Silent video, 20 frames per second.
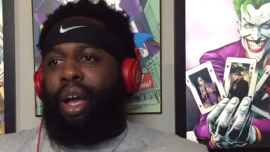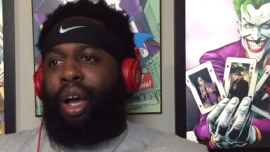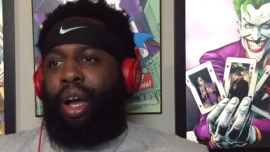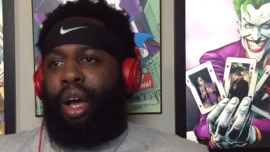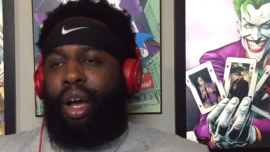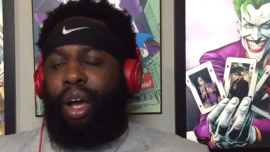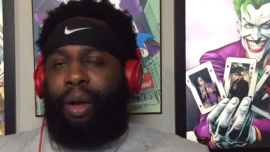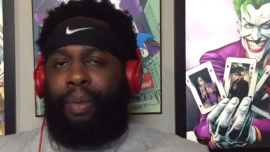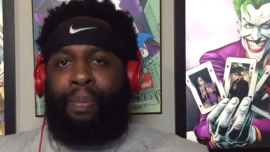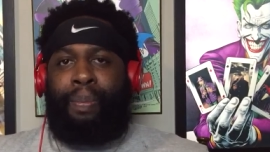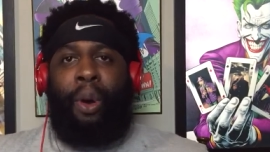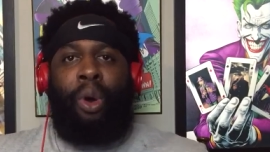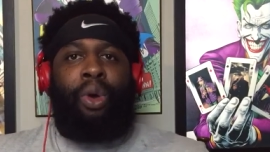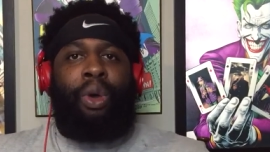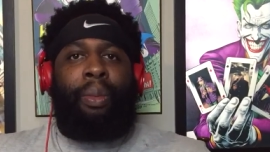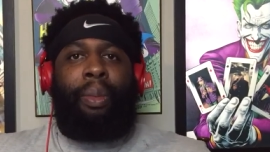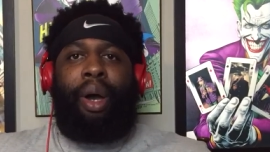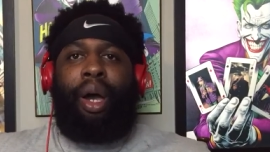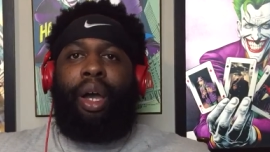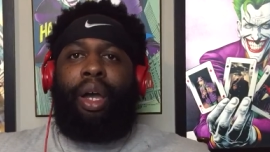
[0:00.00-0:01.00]

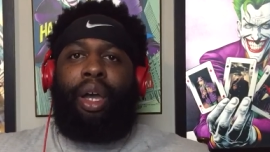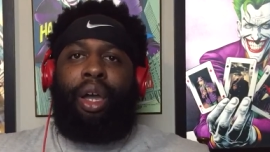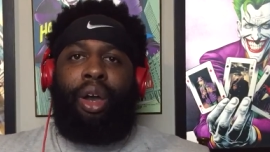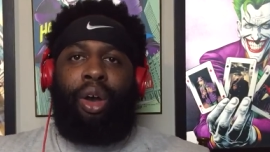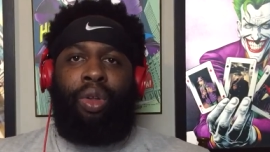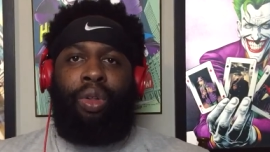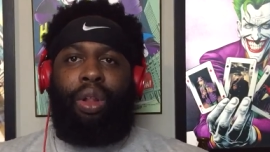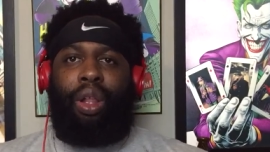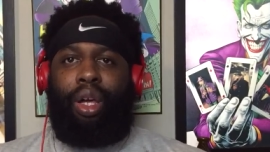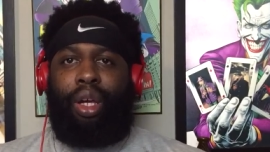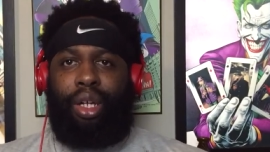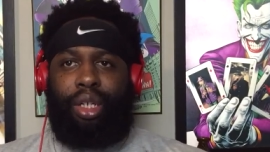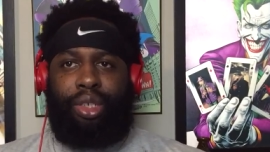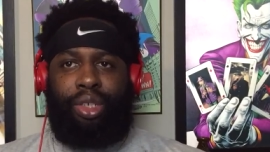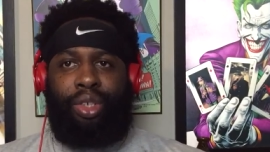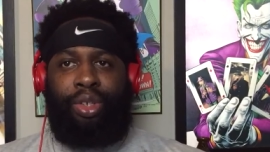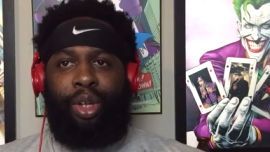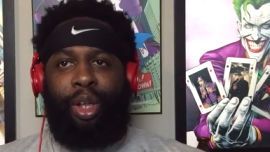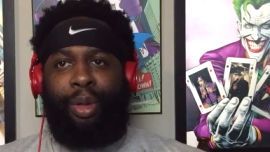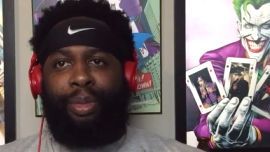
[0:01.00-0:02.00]
Pokemon Go
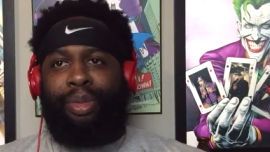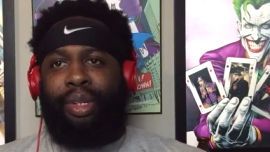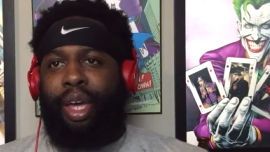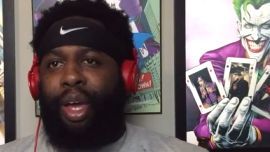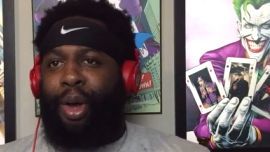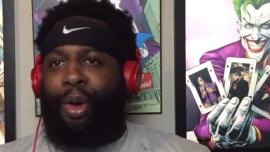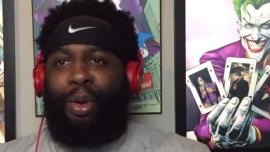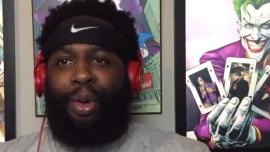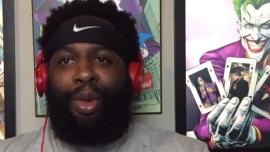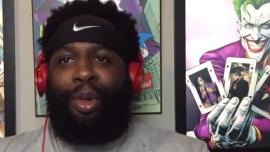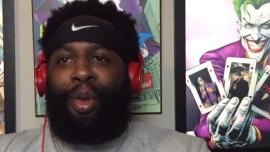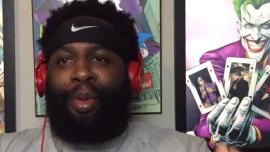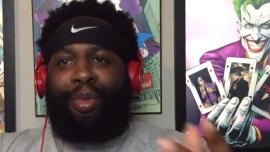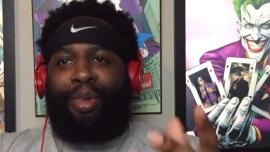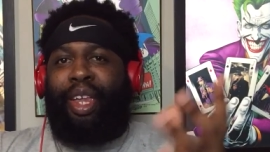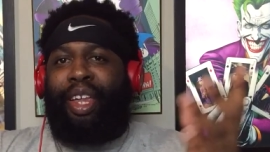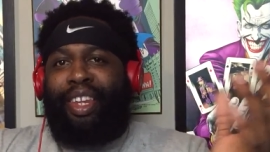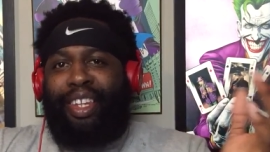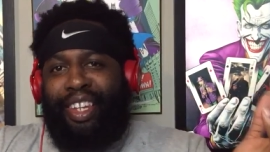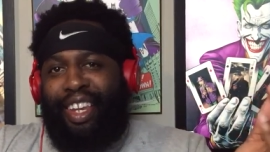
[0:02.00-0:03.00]
launch. You know what I'm saying? You know
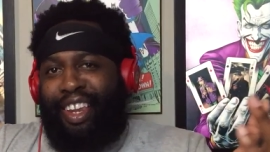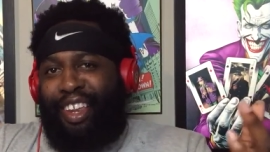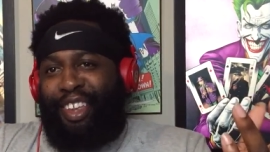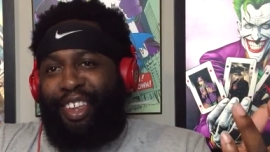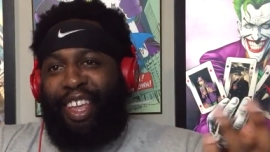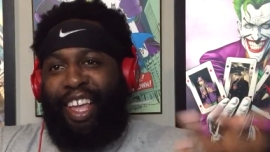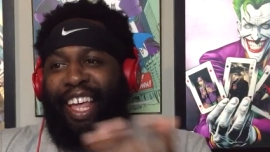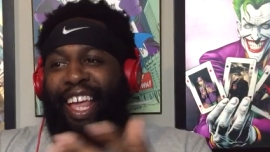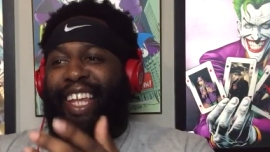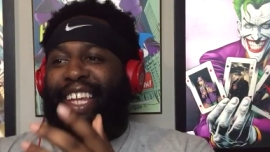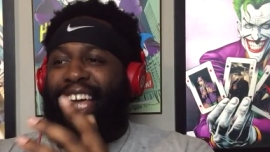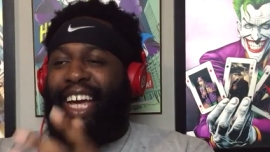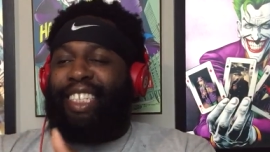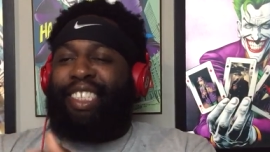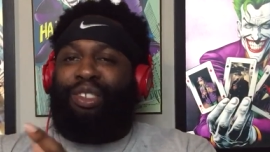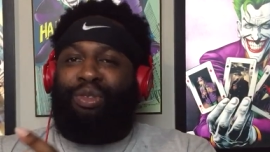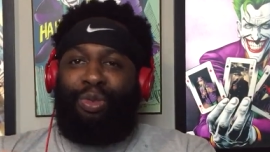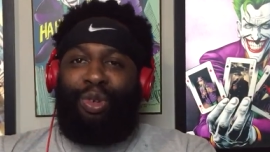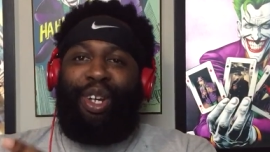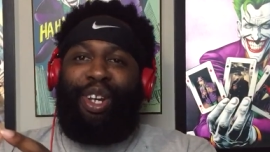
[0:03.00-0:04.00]
what I'm saying? And
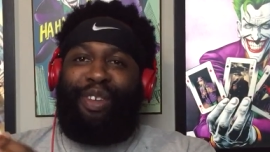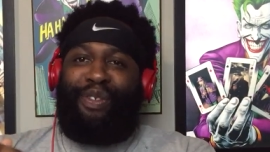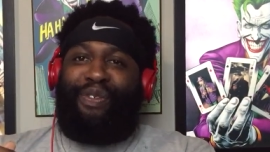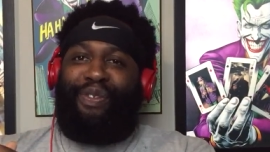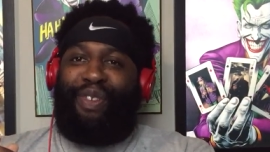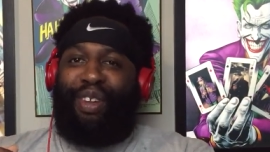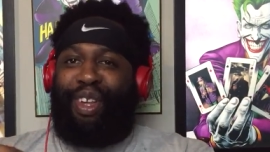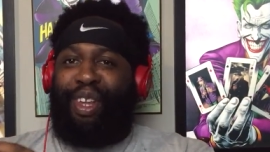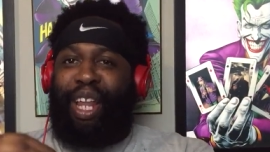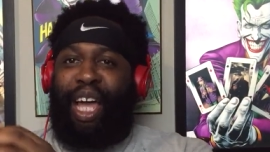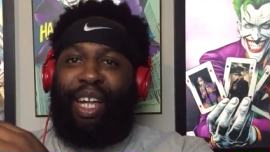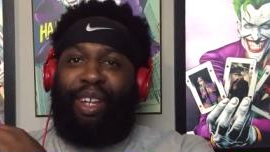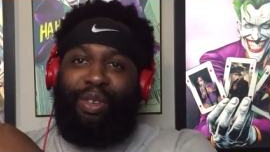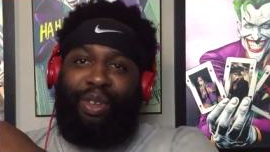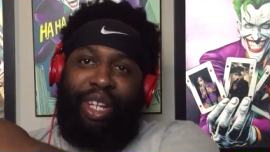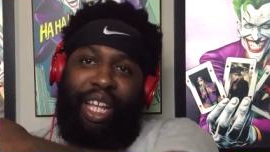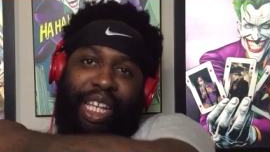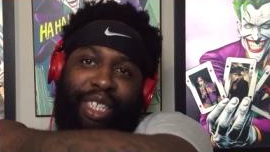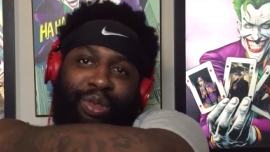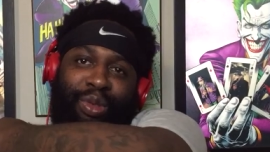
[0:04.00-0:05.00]
that's what it feels like.
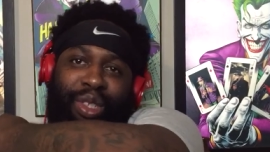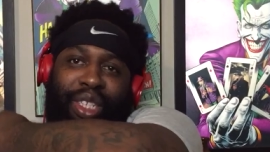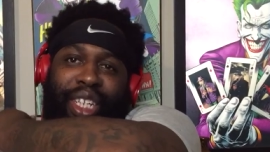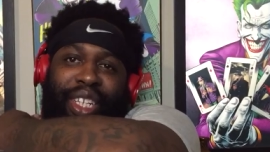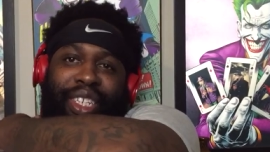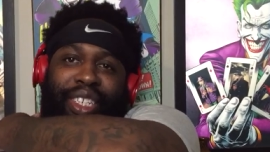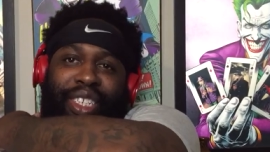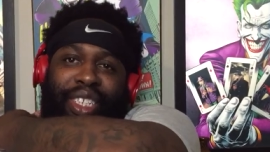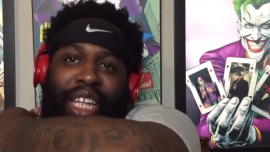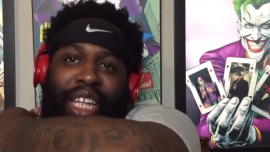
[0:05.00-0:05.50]
That's what